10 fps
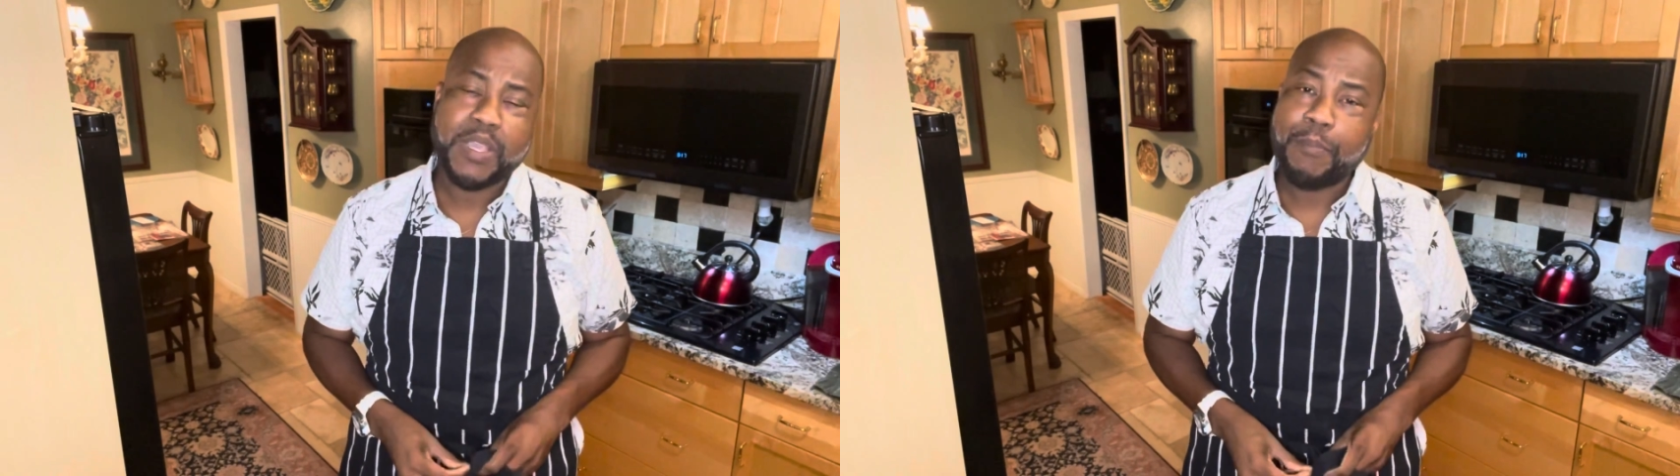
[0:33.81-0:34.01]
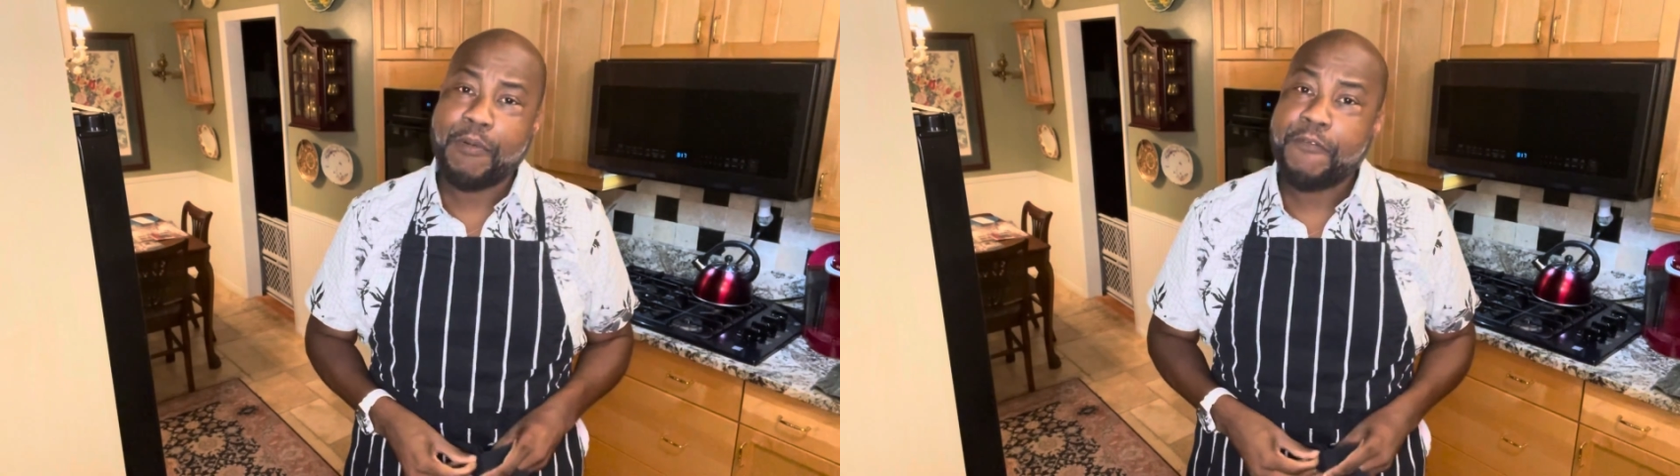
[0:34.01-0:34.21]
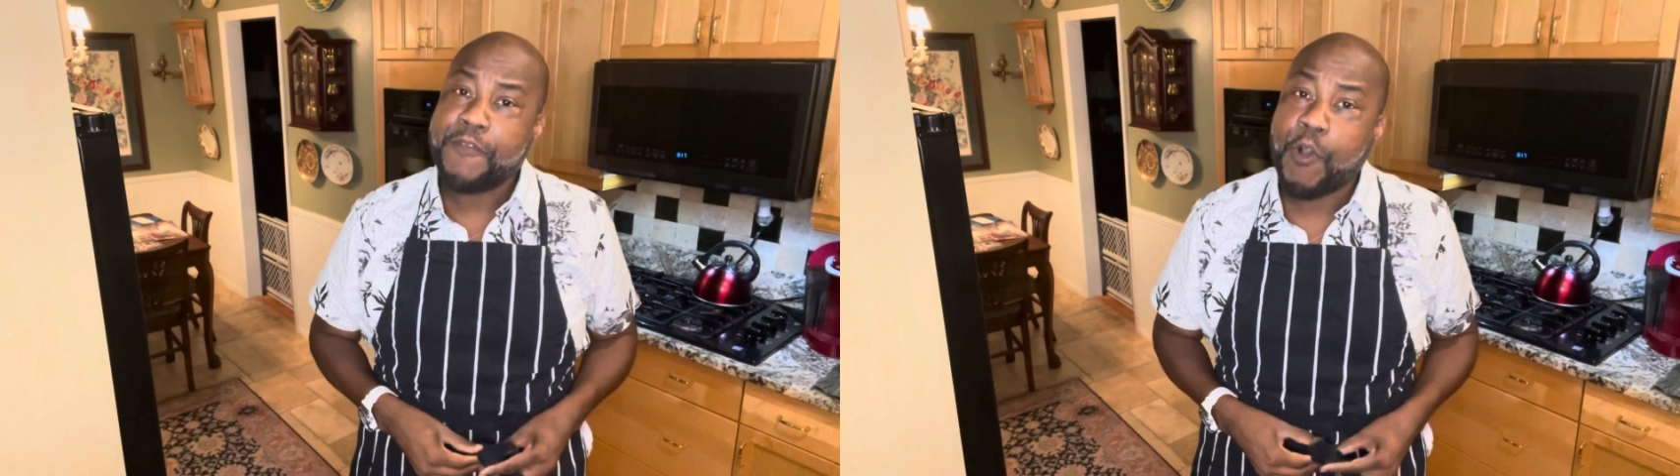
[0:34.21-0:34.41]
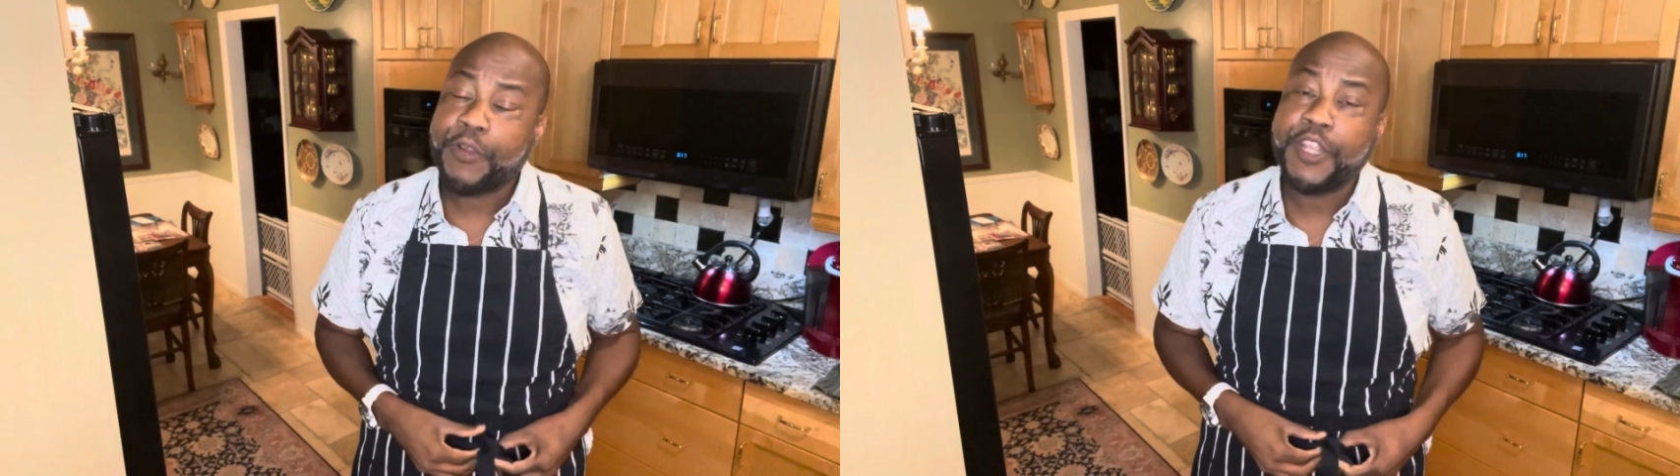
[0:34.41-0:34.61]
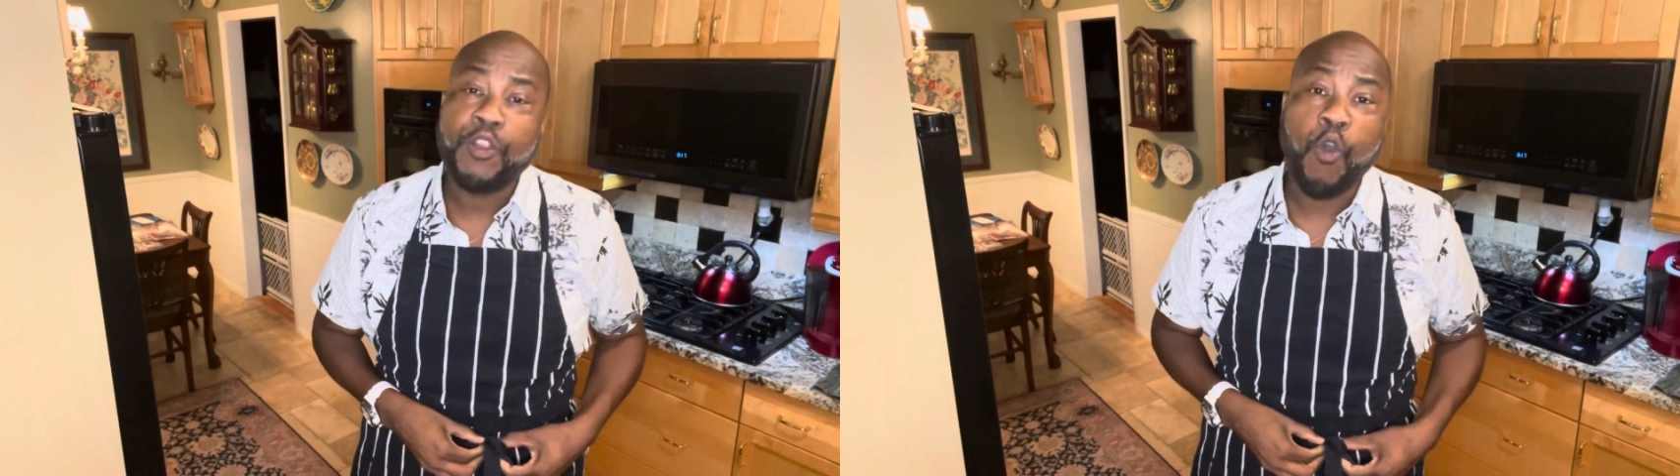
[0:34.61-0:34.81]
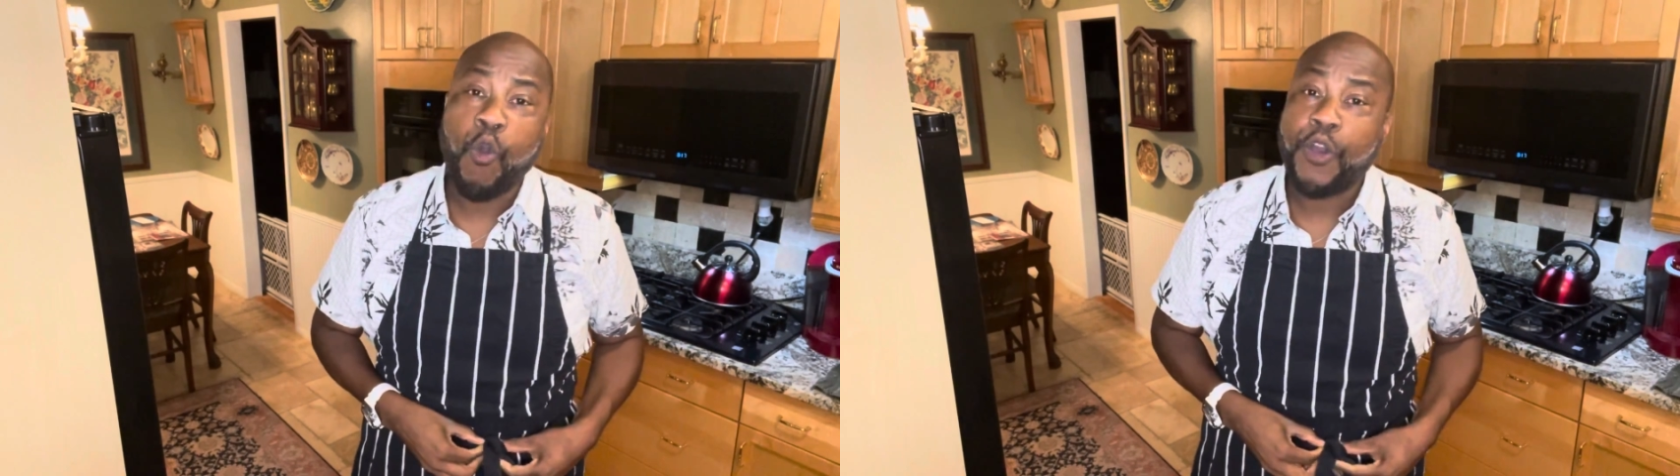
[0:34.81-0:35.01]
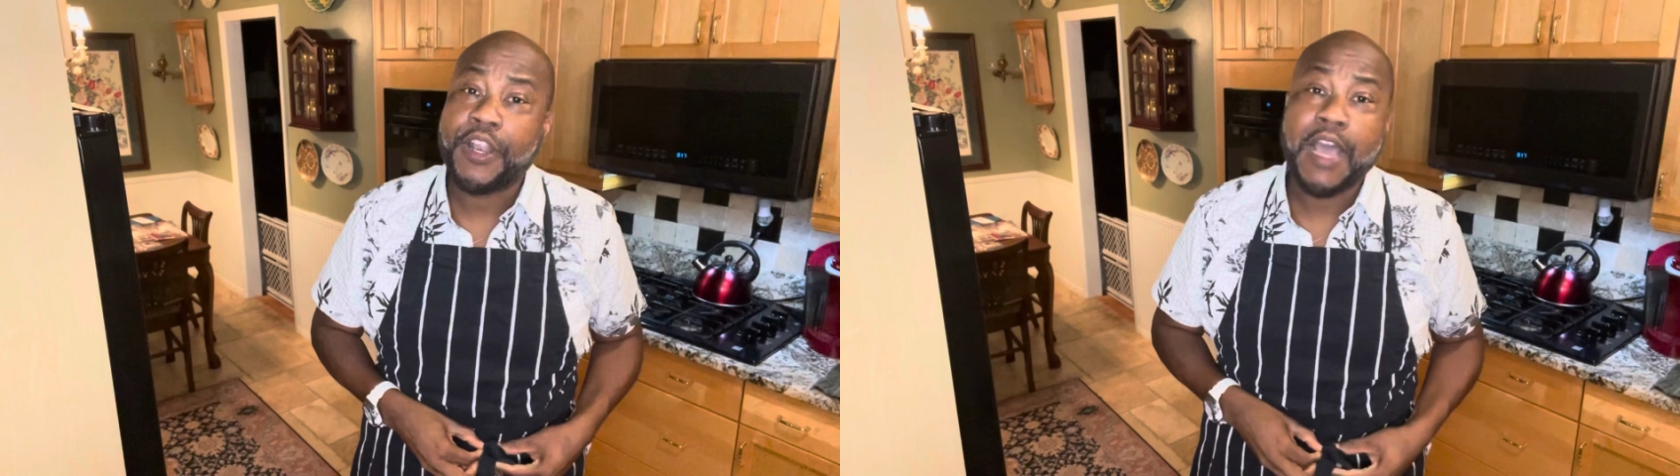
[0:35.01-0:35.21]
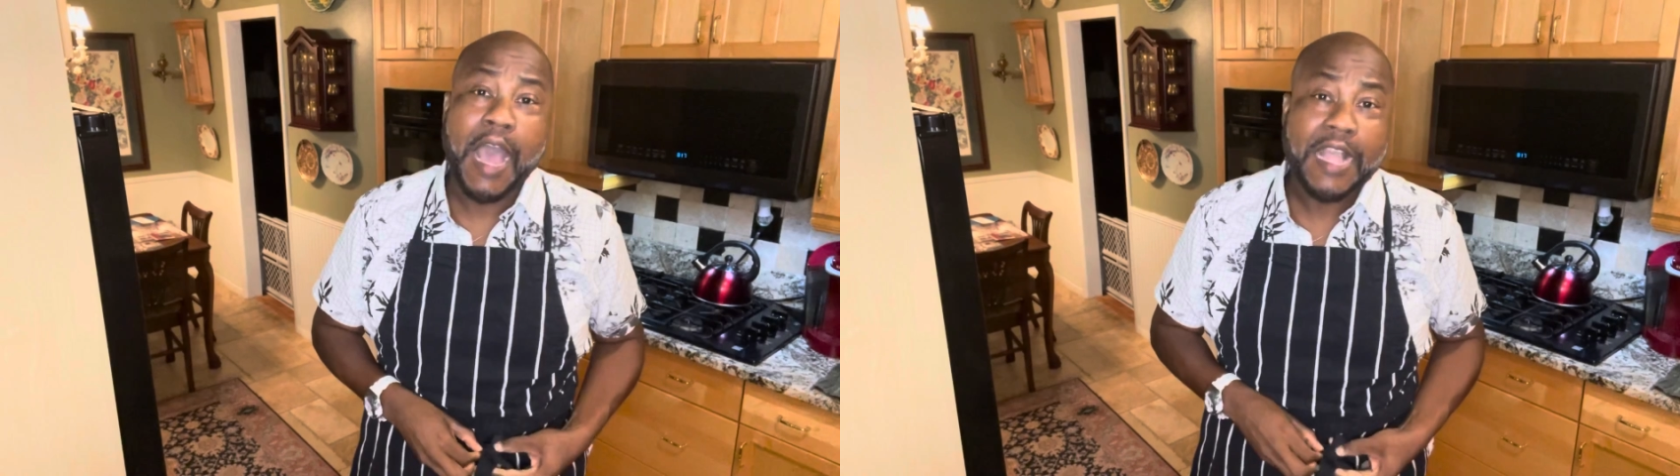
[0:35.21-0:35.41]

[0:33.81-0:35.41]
up a phone and order